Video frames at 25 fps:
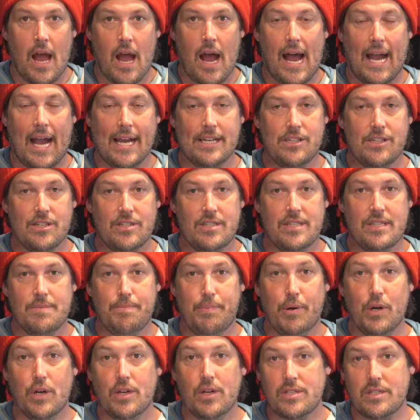I
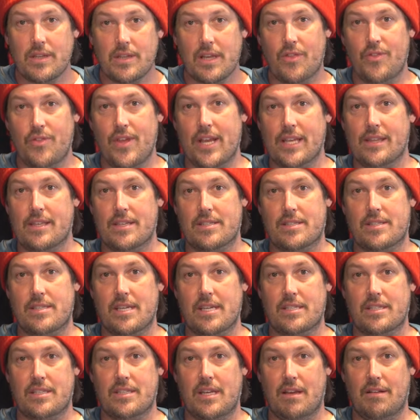just personally think that
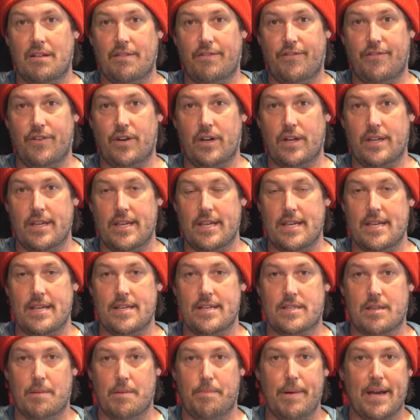16 foot
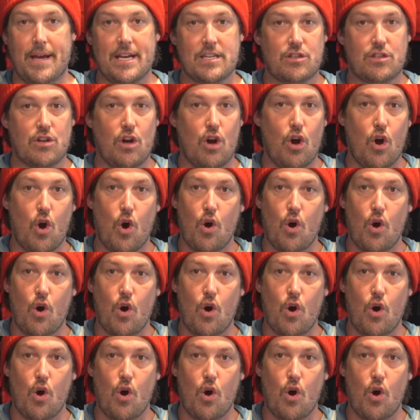is the best